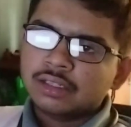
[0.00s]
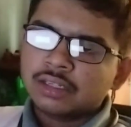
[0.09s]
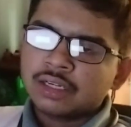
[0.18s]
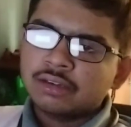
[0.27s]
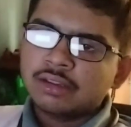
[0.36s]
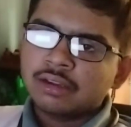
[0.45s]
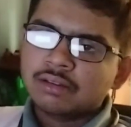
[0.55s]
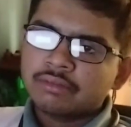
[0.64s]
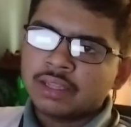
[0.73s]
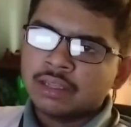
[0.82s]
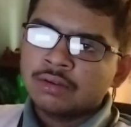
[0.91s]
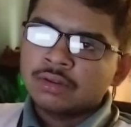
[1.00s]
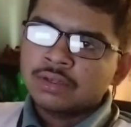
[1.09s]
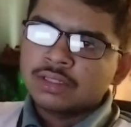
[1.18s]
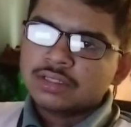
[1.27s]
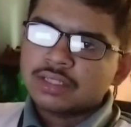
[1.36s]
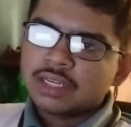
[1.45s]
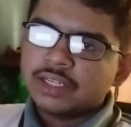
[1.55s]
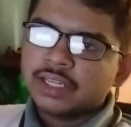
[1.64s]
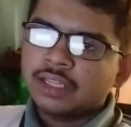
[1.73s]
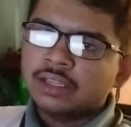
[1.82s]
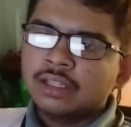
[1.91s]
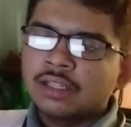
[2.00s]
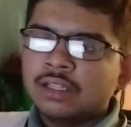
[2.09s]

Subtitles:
conducive setting.